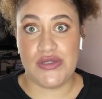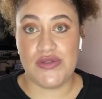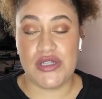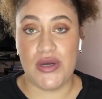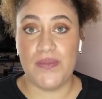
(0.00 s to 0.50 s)

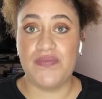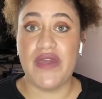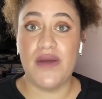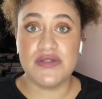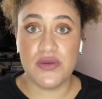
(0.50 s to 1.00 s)
So
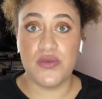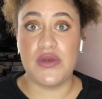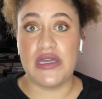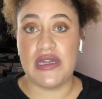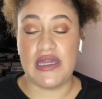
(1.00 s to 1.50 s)
that was a
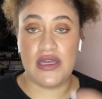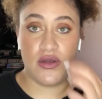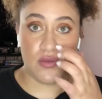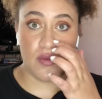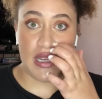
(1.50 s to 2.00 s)
really
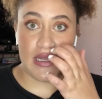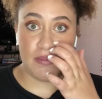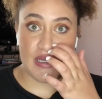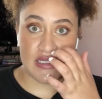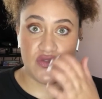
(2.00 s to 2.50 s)
great
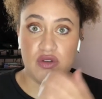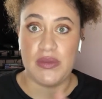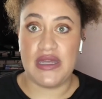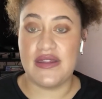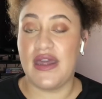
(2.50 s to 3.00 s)
piece for
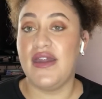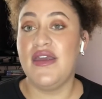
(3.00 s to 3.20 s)
me that,